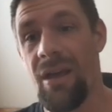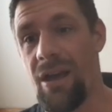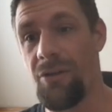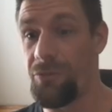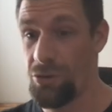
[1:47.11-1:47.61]

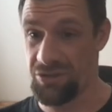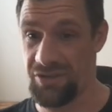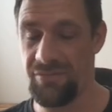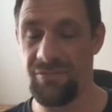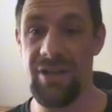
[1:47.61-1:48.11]
And of
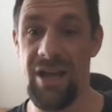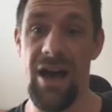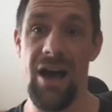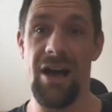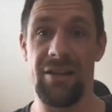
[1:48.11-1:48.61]
course,
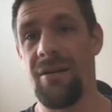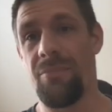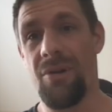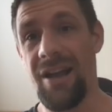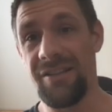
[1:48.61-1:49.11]
that
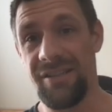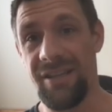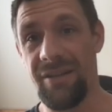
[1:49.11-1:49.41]
pricing